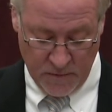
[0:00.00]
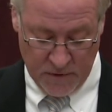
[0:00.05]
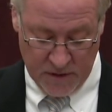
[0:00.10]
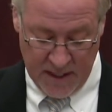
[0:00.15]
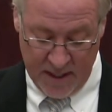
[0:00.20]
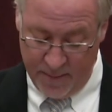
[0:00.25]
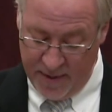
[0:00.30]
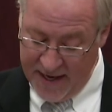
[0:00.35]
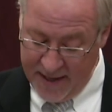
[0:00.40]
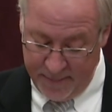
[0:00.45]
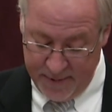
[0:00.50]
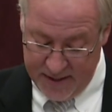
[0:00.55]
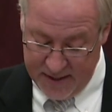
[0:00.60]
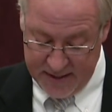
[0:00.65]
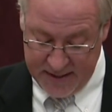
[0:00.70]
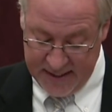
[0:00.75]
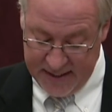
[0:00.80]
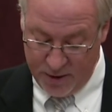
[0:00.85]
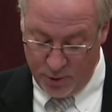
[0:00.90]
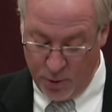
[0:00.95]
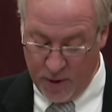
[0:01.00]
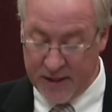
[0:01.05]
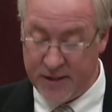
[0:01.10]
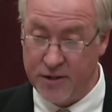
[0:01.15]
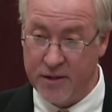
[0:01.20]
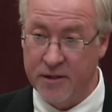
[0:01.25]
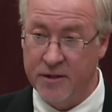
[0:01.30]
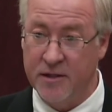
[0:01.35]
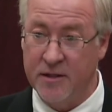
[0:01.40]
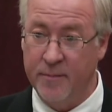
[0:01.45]
I'm happy to take
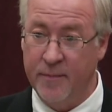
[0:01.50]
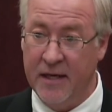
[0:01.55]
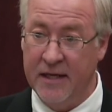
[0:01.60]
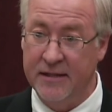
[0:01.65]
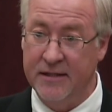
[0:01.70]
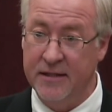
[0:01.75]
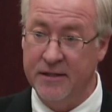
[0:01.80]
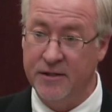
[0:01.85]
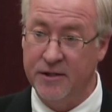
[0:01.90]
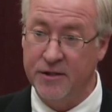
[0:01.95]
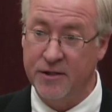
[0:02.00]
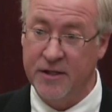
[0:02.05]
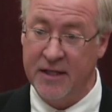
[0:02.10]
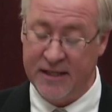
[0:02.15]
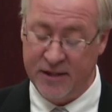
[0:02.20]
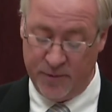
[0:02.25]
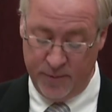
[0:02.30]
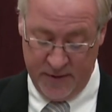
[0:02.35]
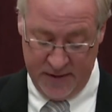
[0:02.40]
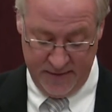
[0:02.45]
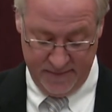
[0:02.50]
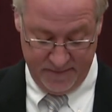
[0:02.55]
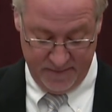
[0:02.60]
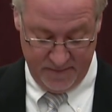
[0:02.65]
questions about this assessment.